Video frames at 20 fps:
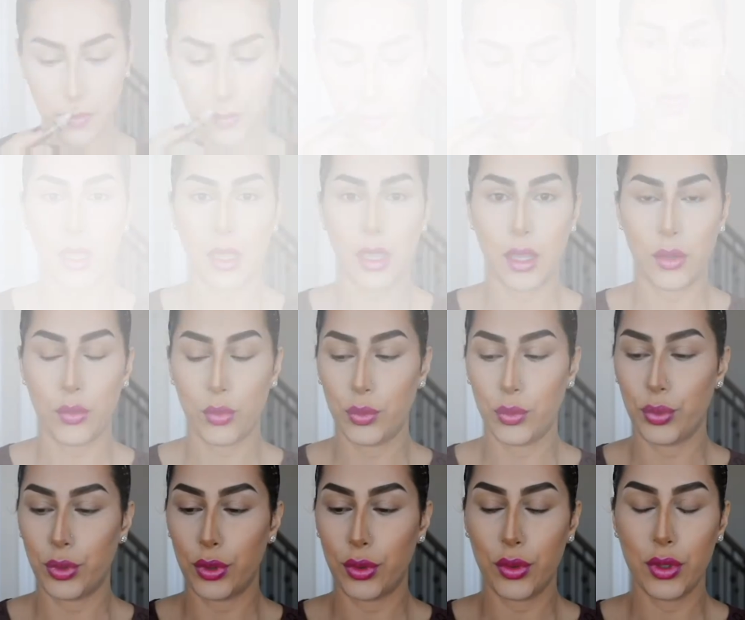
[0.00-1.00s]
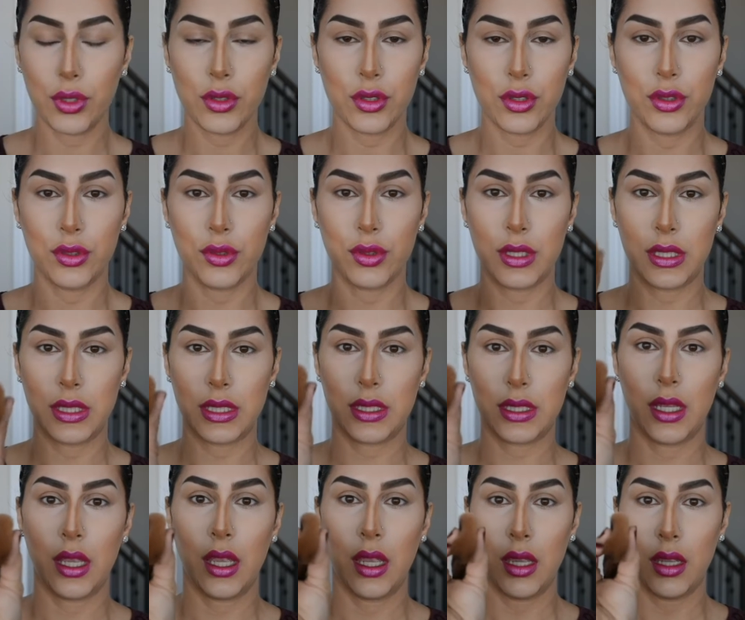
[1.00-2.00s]
Okay, and what we're going to do is
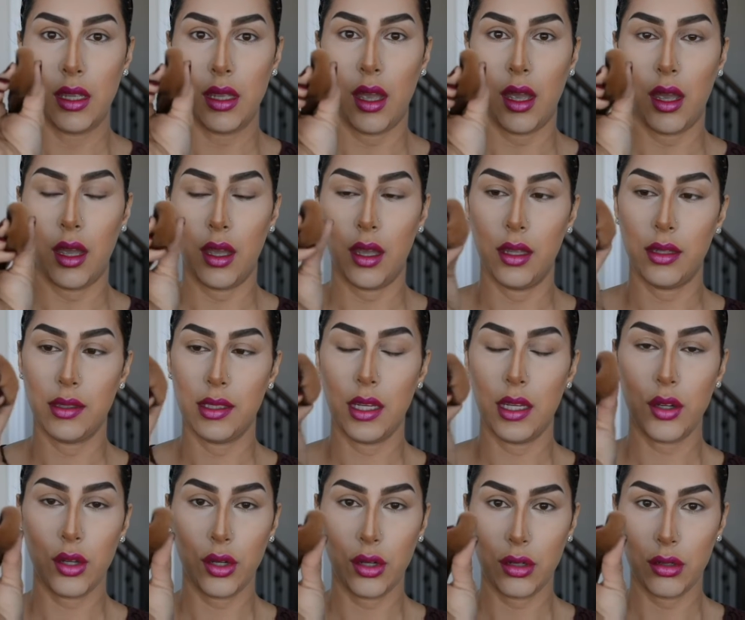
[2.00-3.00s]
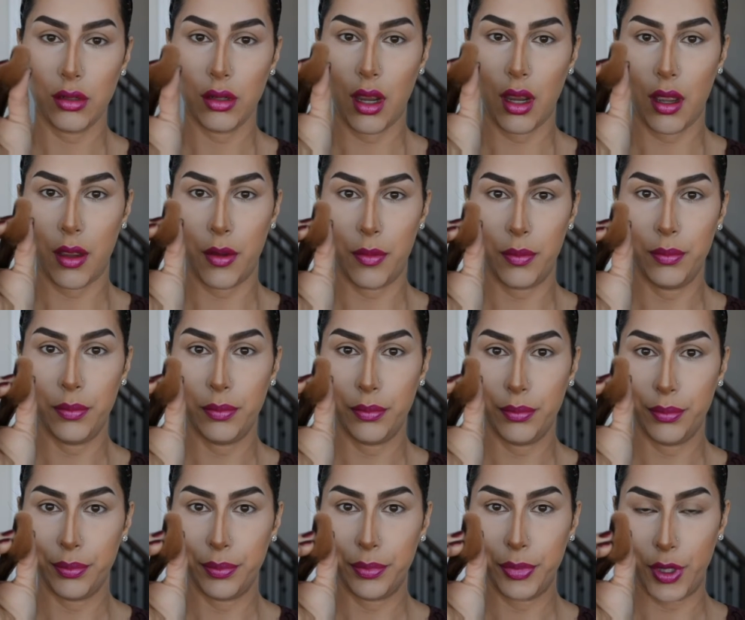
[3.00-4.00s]
take our
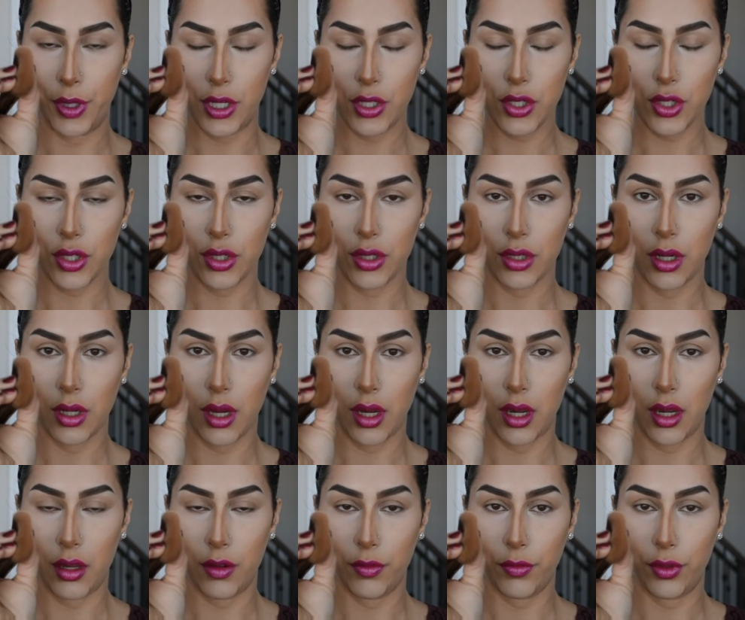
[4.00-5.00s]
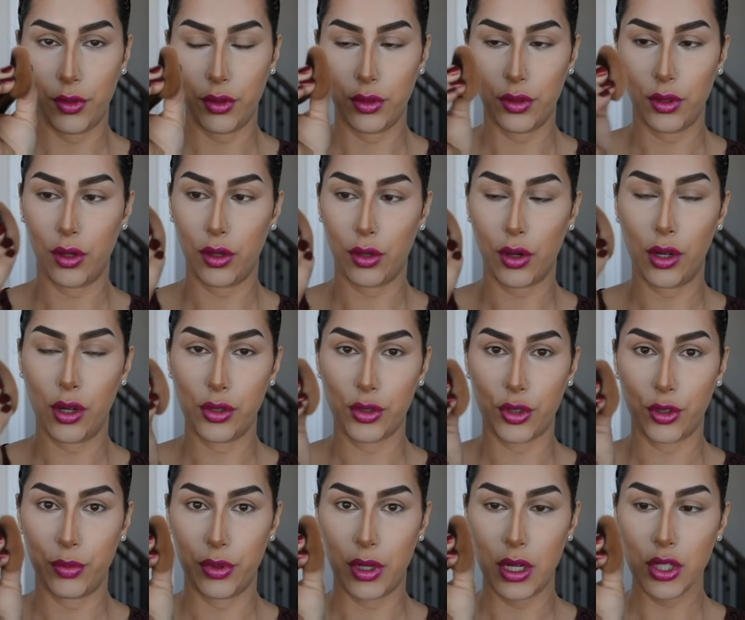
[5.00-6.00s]
brush, our contour
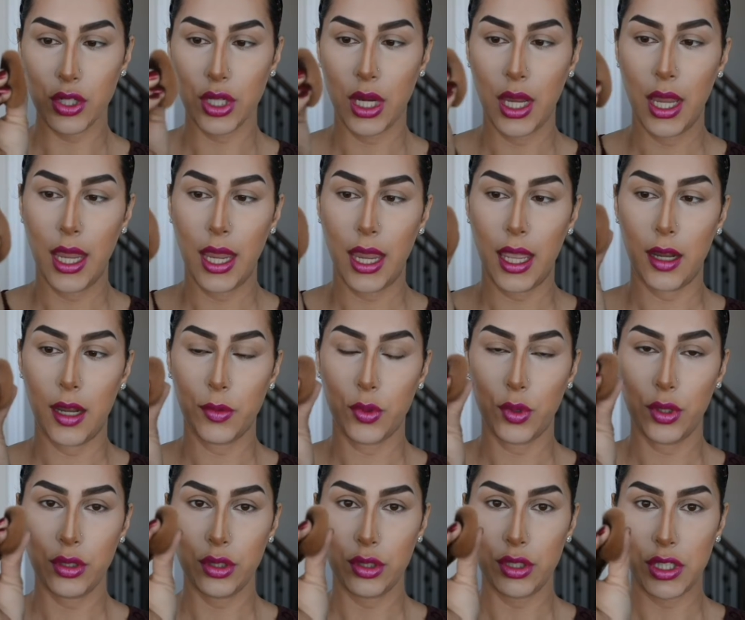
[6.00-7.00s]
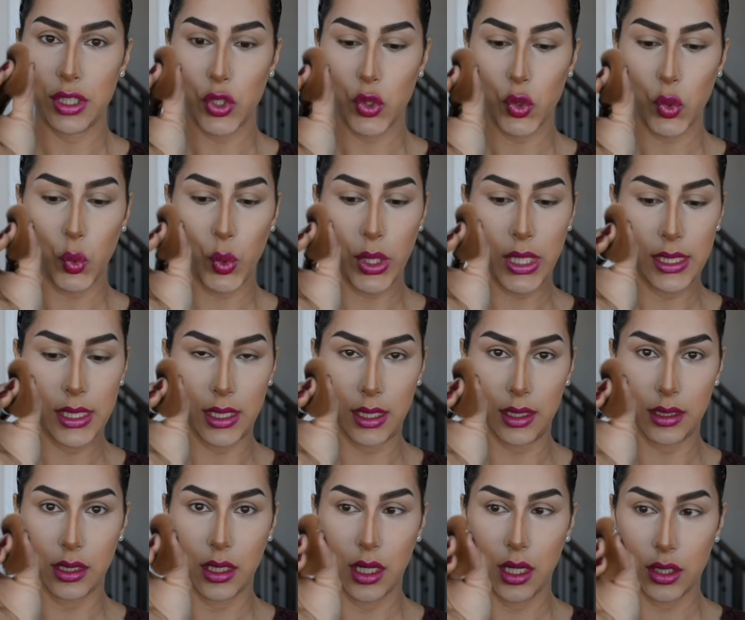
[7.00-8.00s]
brush, and I'm going to squeeze
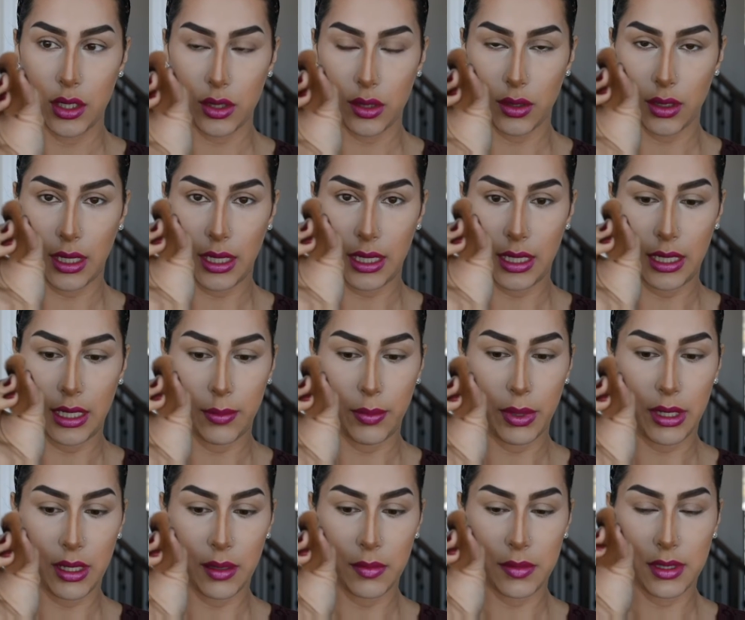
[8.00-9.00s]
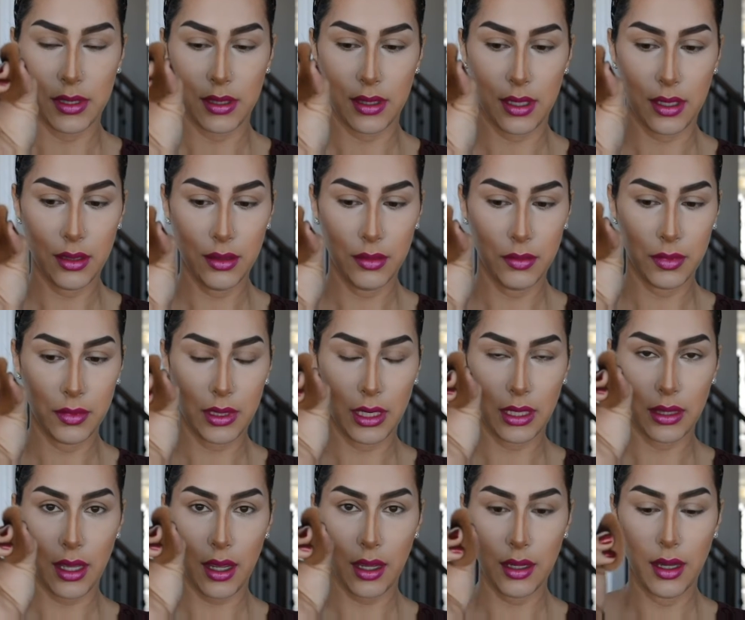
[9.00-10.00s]
it so that it becomes thin like
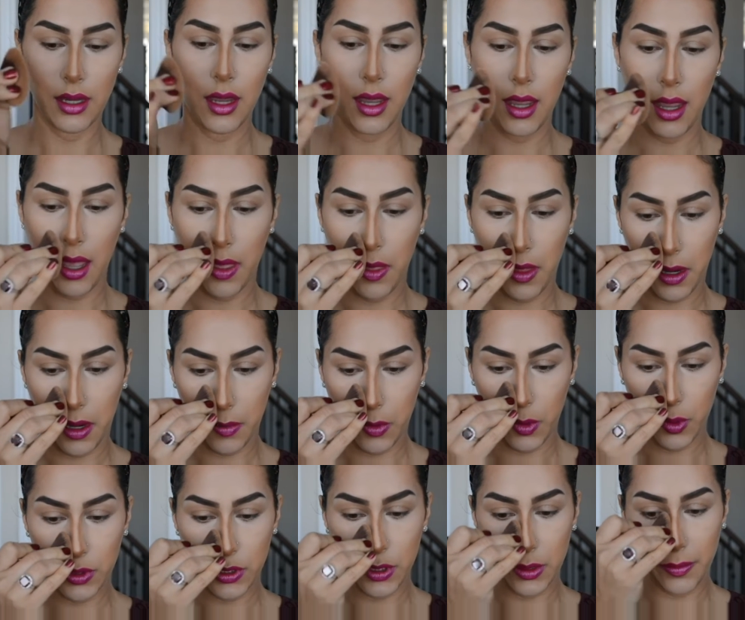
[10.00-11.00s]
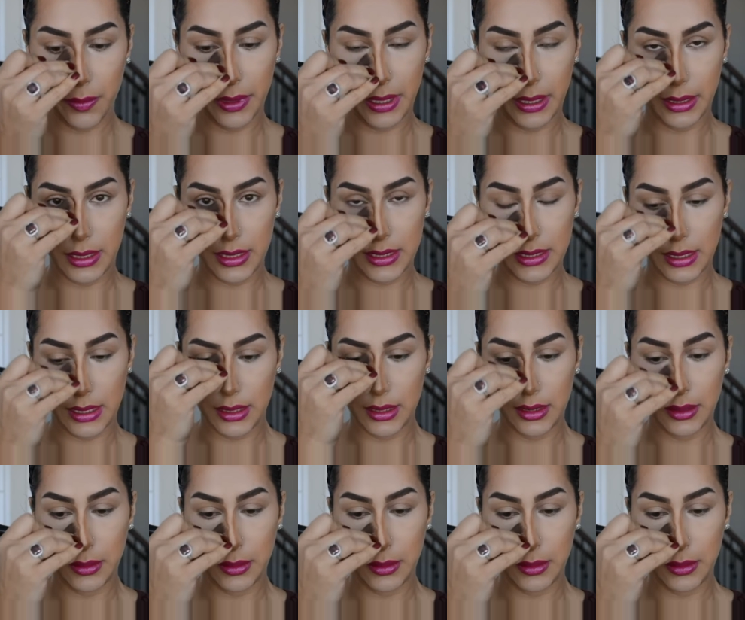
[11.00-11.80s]
that, and then I'm going to blend this in.